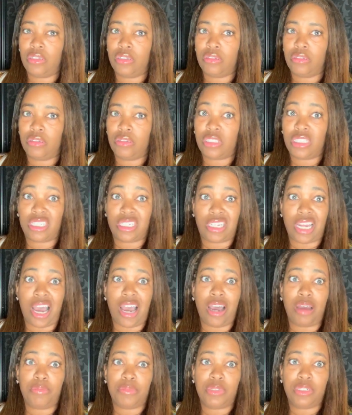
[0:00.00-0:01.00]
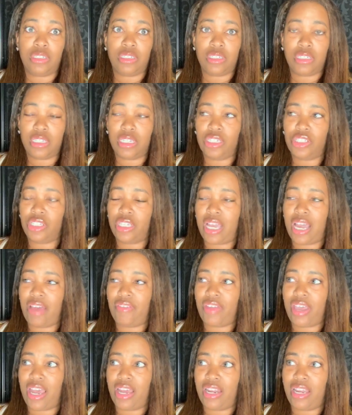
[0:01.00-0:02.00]
stopped. Essentially, I
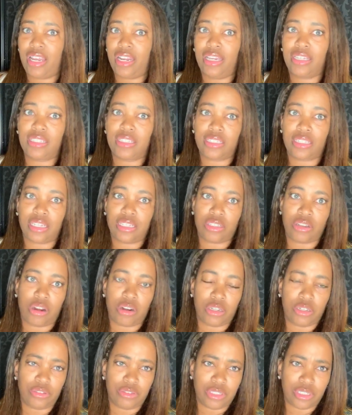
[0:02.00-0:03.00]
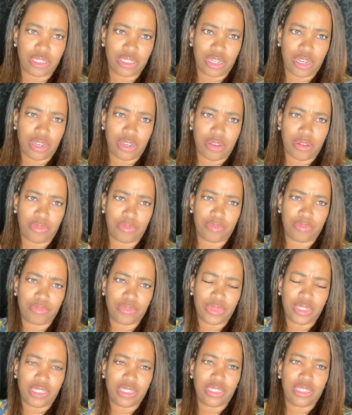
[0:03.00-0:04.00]
haven't had a headache since I started using um,
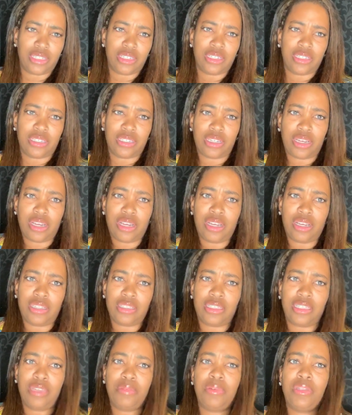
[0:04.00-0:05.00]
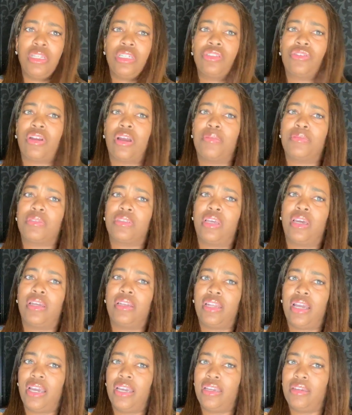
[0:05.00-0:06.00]
uh, CBD drops at
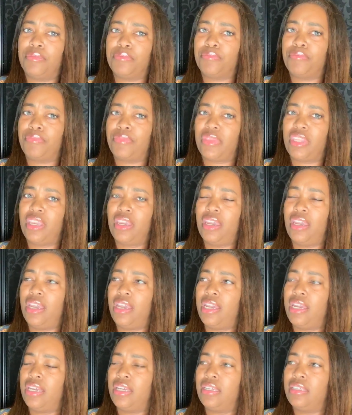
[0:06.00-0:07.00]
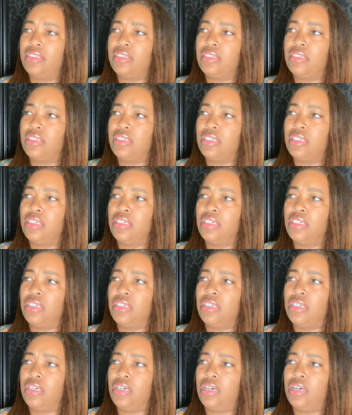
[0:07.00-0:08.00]
night, and
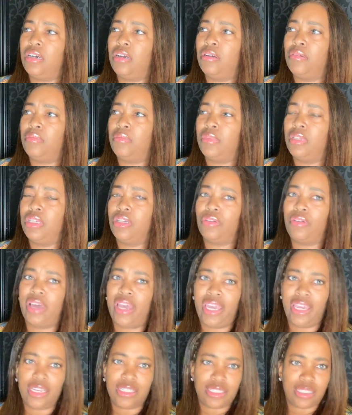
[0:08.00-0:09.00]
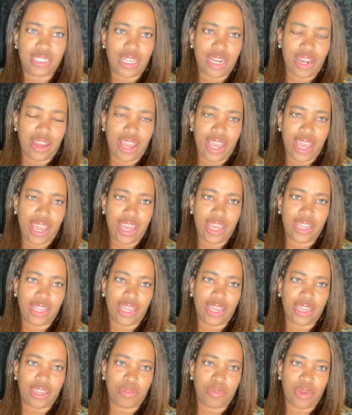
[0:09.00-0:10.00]
um, little aches that I had,
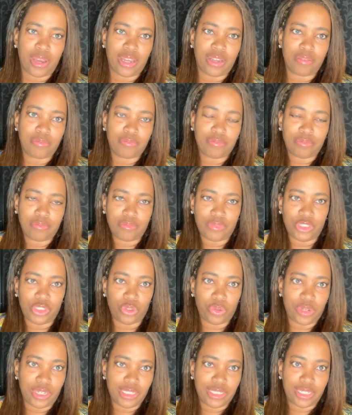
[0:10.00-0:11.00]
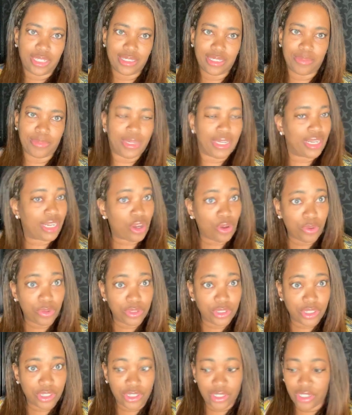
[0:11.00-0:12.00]
like in my joints, because I'm getting
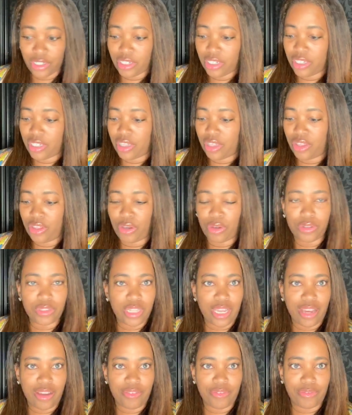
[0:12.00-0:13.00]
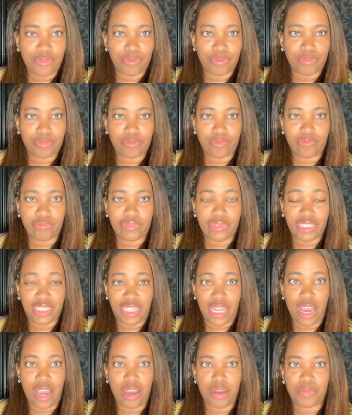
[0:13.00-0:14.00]
older. Those have
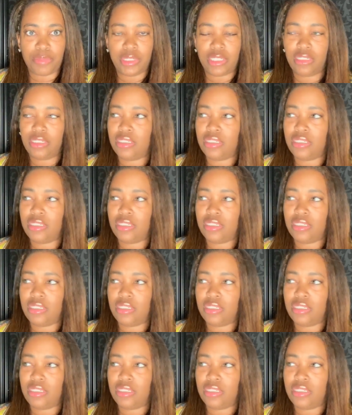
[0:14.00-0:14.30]
stopped.